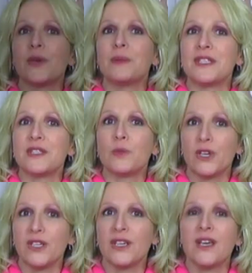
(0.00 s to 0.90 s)
Lesley
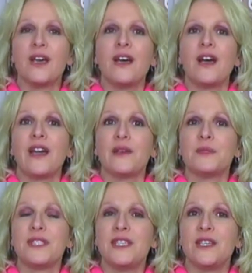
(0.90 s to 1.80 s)
Warren. I am
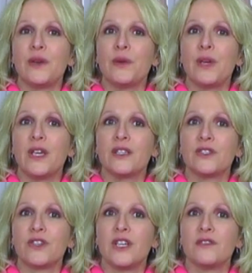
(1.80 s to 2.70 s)
CEO and
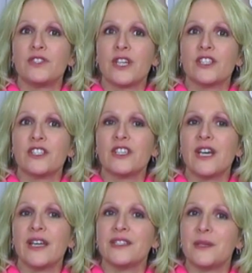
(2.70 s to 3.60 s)
Creative Director
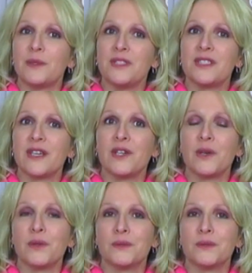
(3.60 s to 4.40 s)
at W Design Co.